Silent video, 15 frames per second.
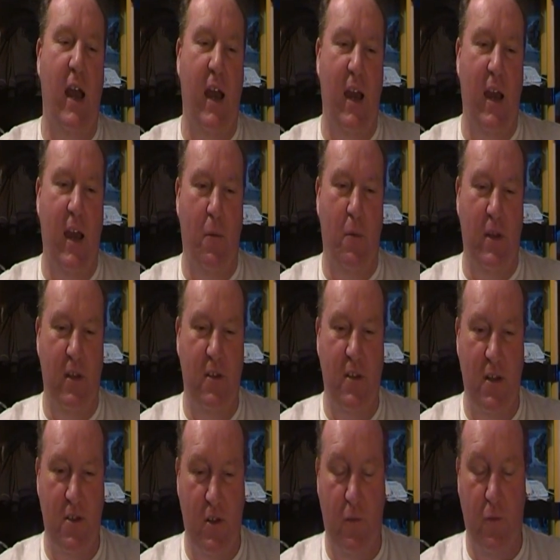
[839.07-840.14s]
with
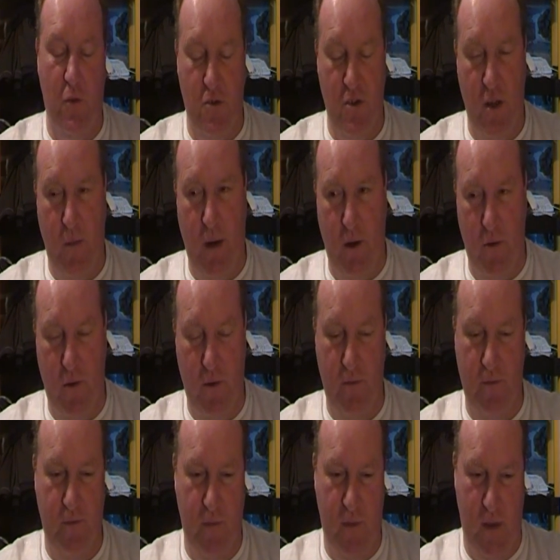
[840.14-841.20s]
the intention of flushing them
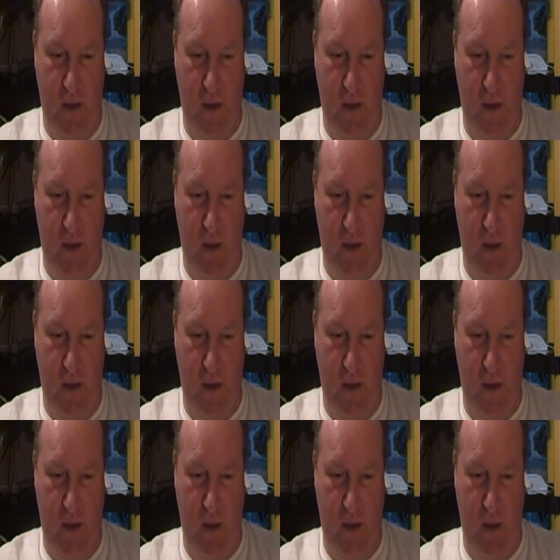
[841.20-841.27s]
out.